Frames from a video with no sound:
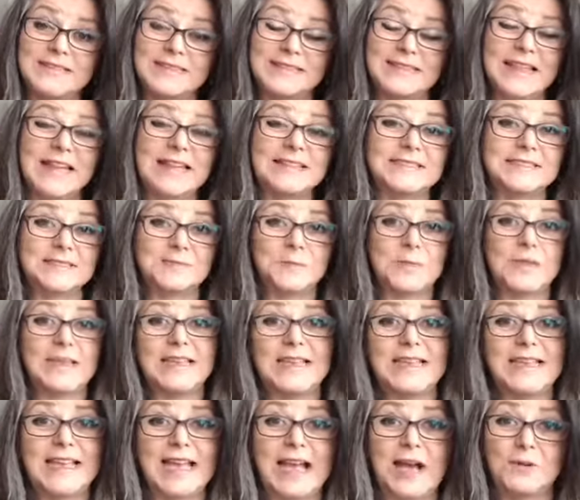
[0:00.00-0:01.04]
and that's
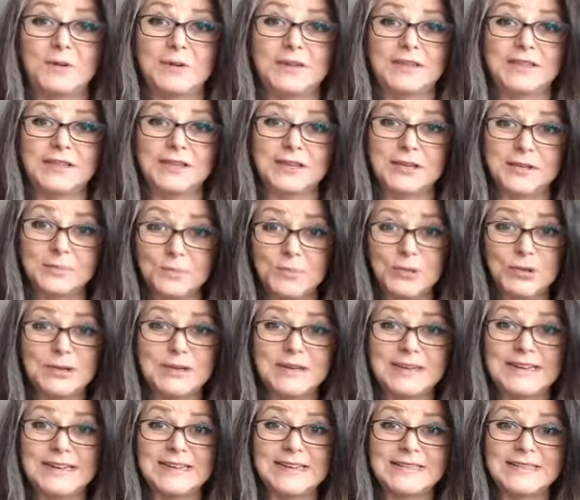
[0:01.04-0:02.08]
me out in the
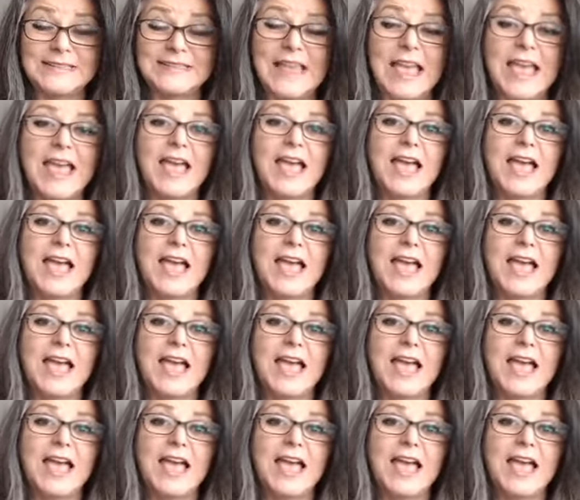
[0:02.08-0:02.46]
communities